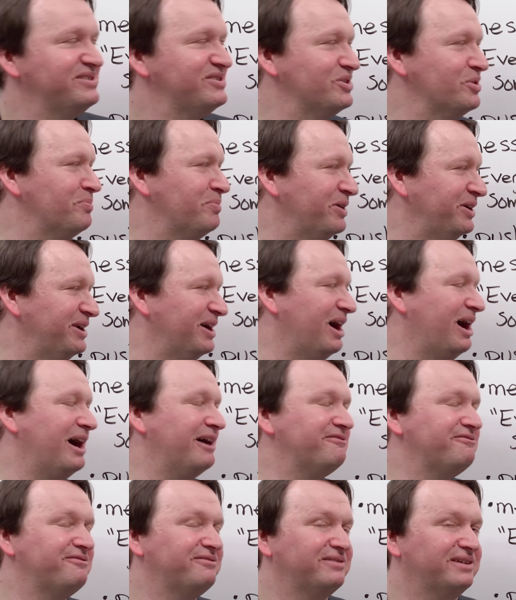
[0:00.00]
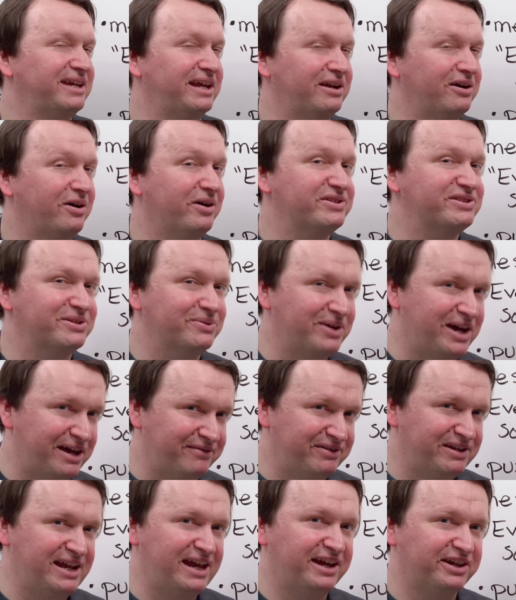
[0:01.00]
So put off can also
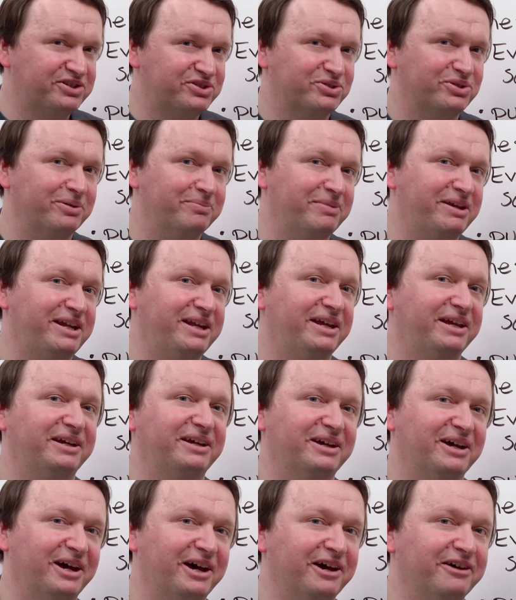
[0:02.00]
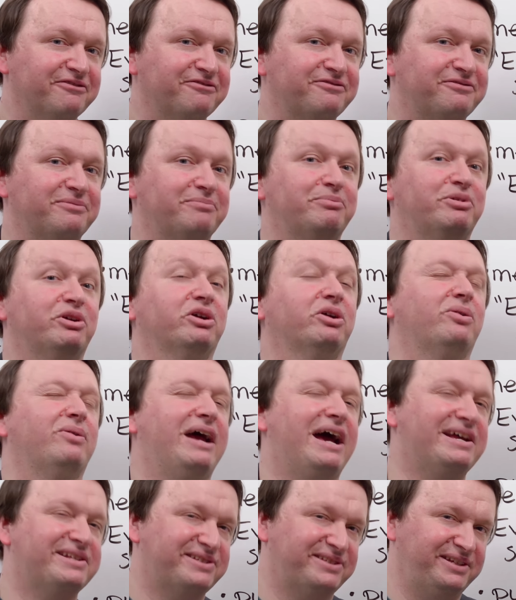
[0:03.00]
have an extra meaning of
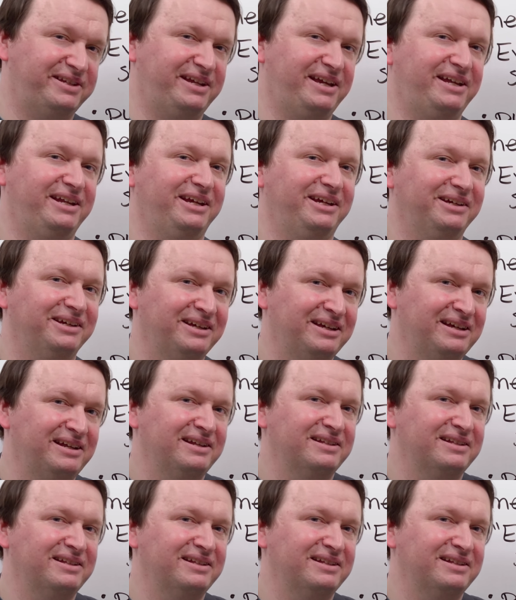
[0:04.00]
procrastinating.